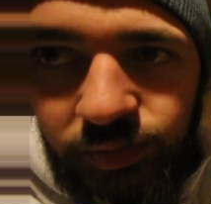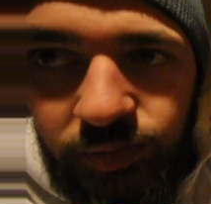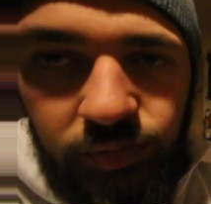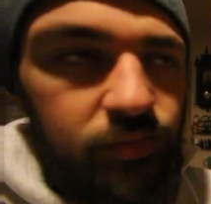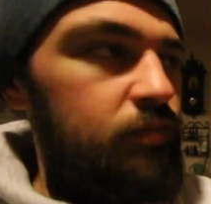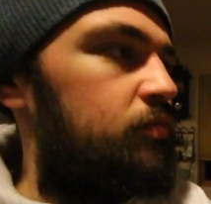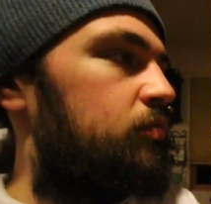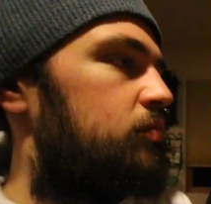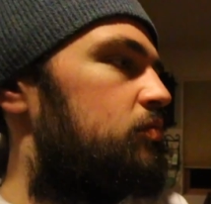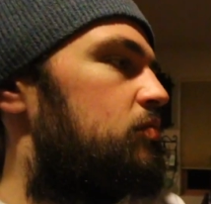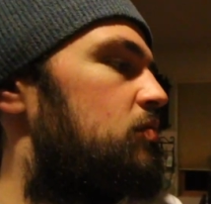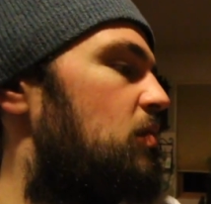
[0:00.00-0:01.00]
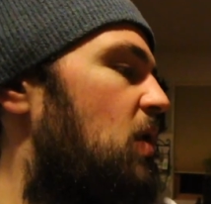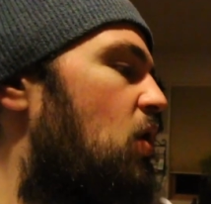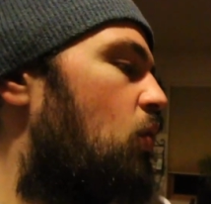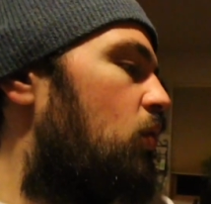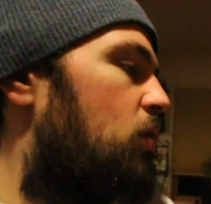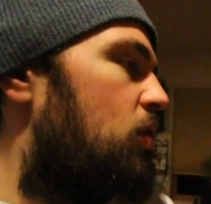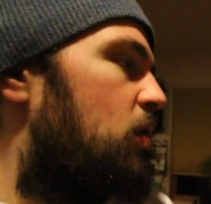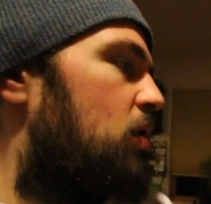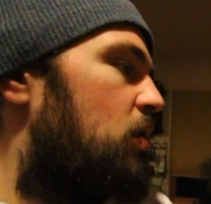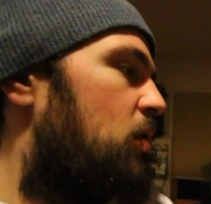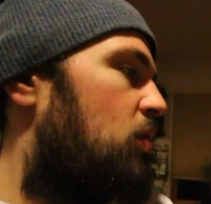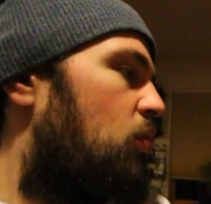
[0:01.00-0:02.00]
You get a plant pop. You get a
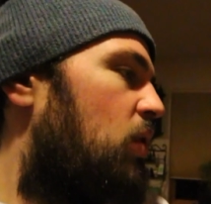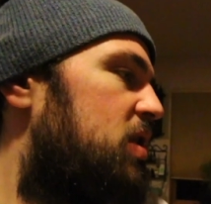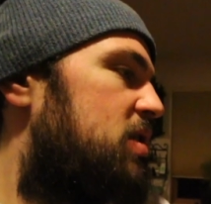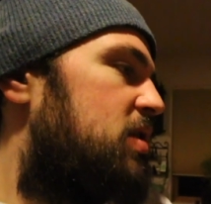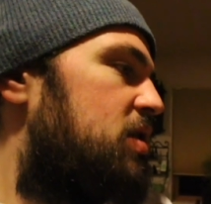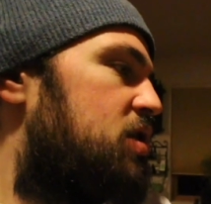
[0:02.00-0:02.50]
soda. What's the